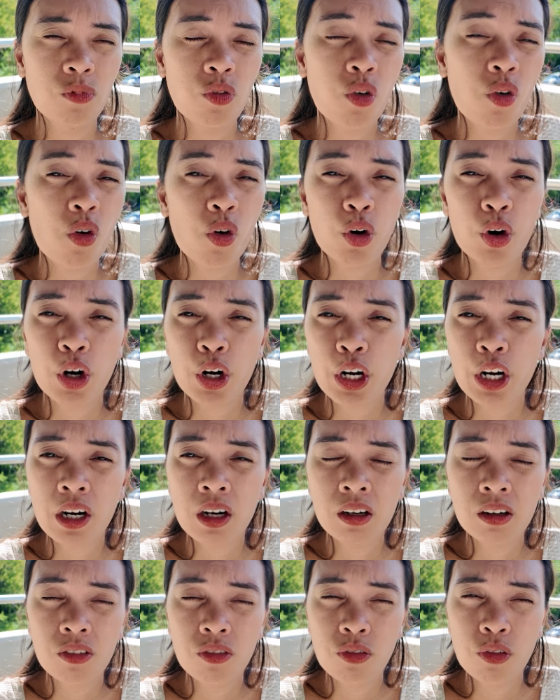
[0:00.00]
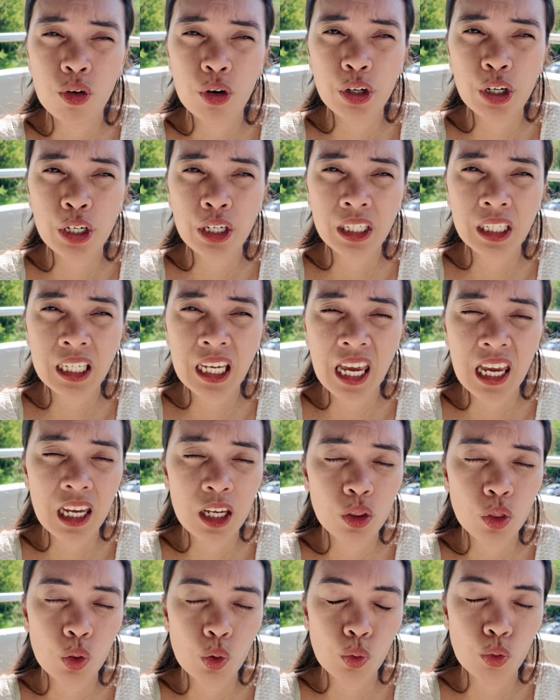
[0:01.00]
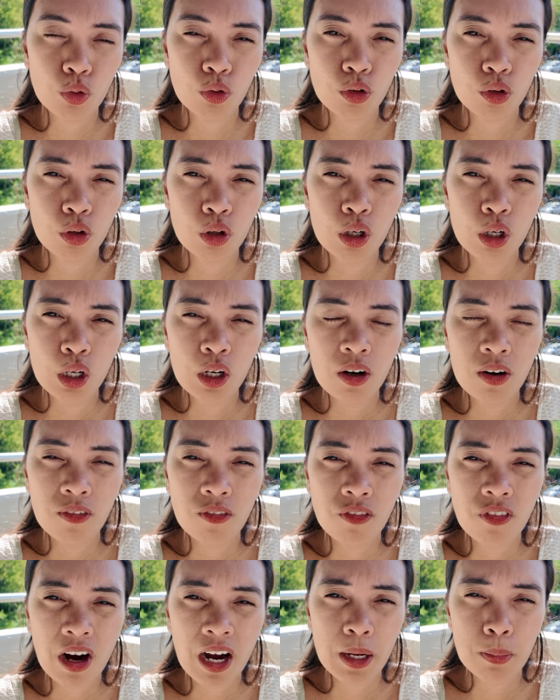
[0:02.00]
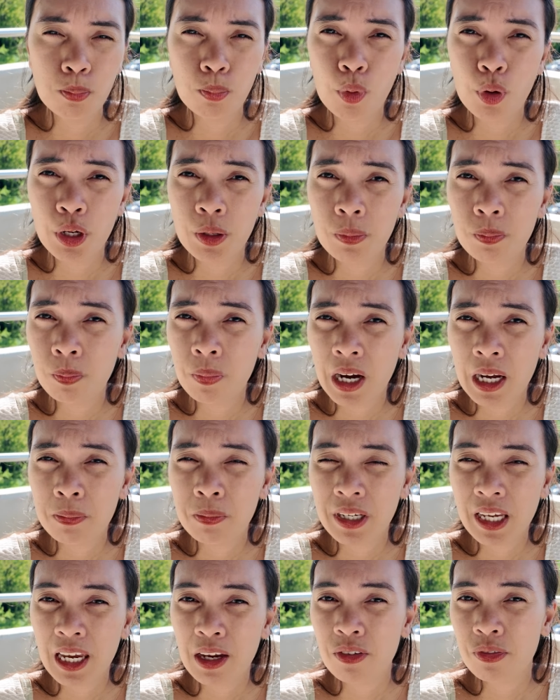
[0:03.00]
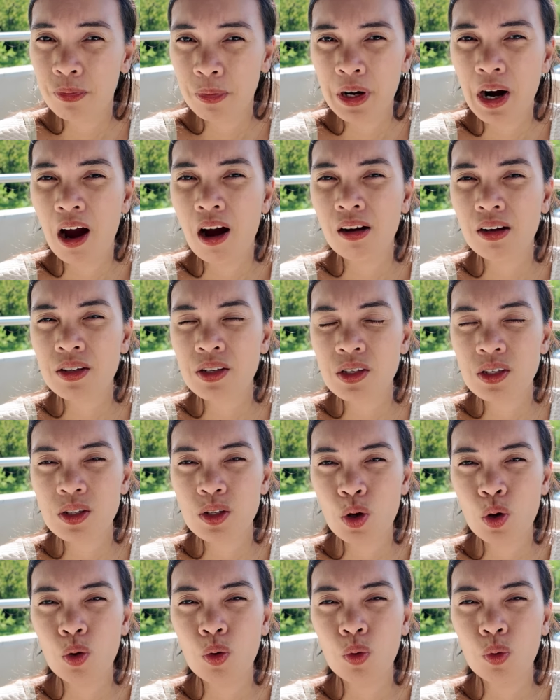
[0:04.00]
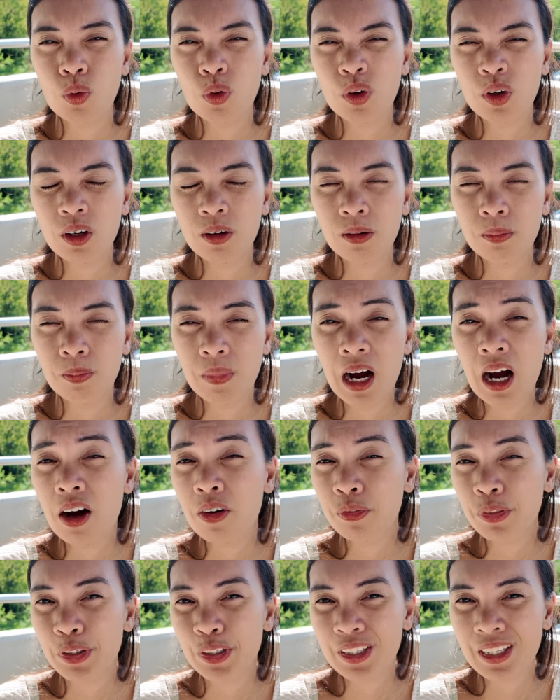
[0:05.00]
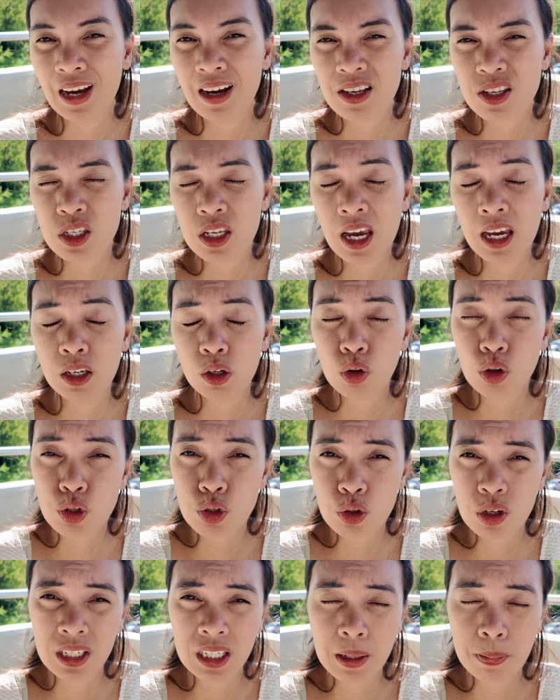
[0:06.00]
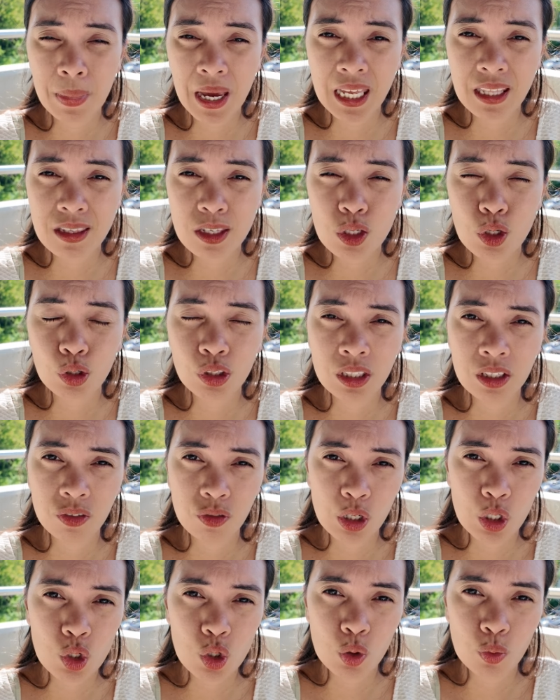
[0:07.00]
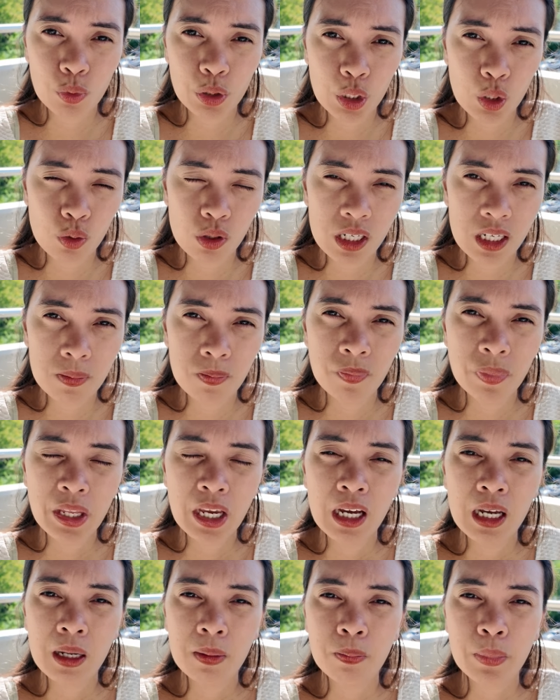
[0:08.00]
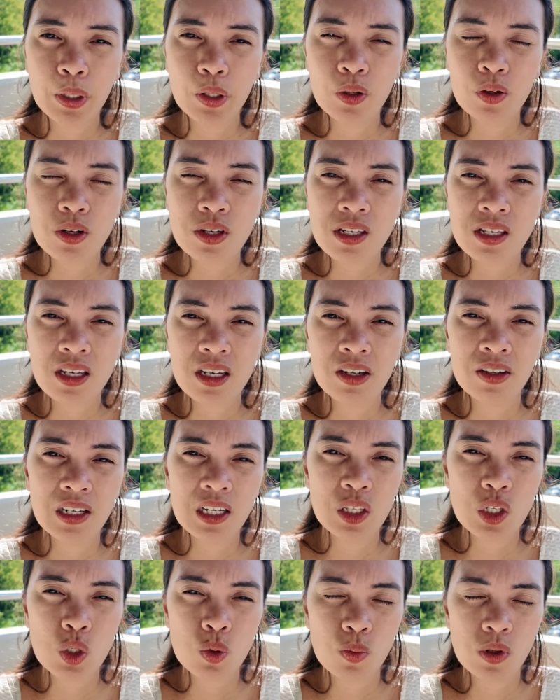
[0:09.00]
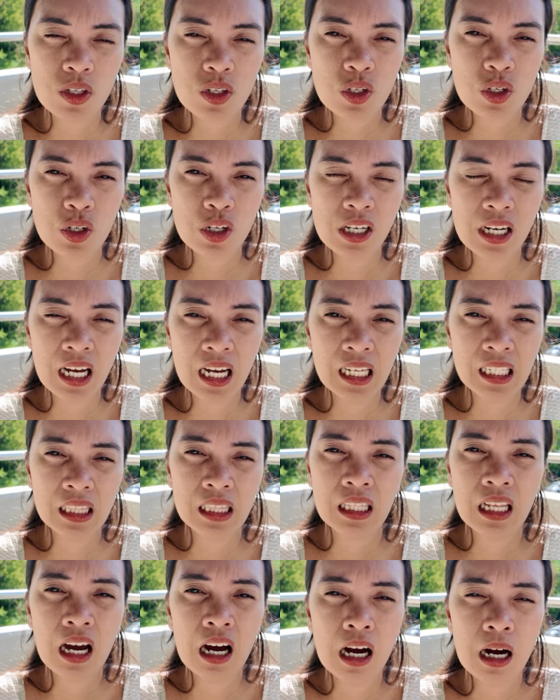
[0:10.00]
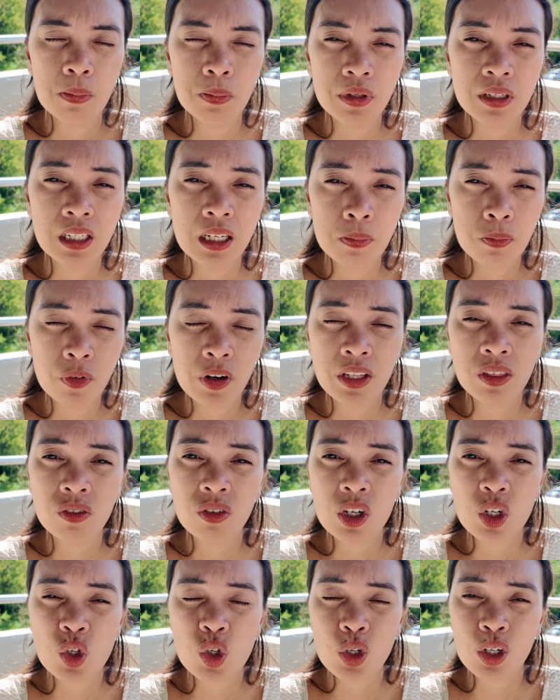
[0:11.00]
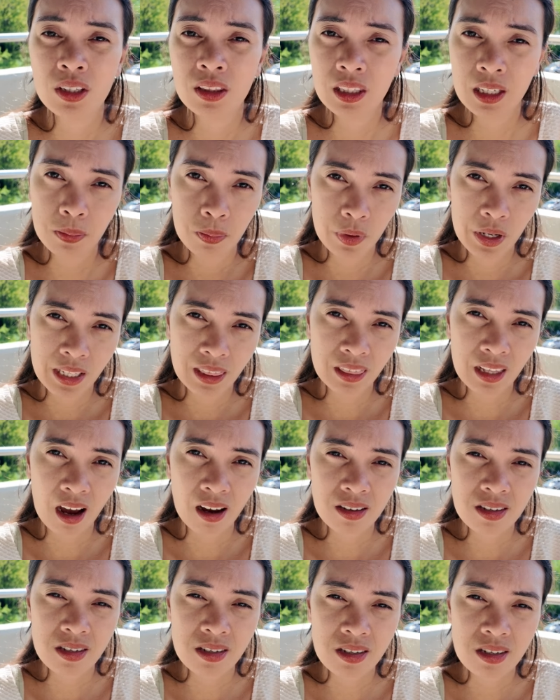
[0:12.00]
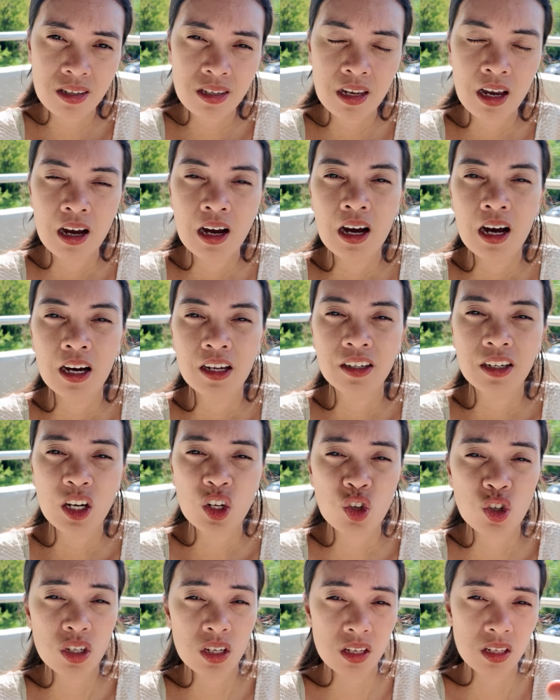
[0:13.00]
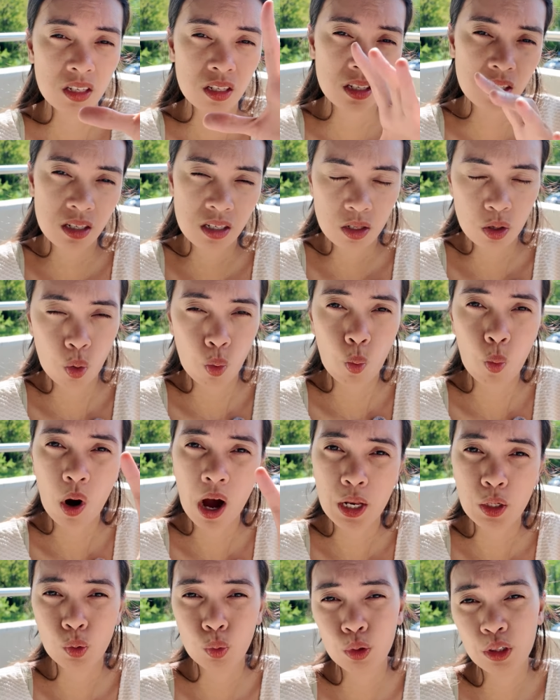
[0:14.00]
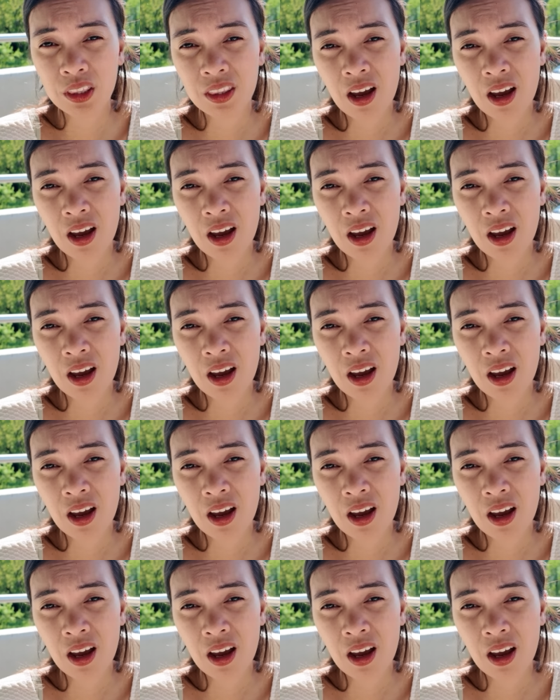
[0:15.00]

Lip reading: 4K to 5.5K francs, so mga after tax. And also it depends on the region where you live, because here in Switzerland, different region, different taxes, not just one whole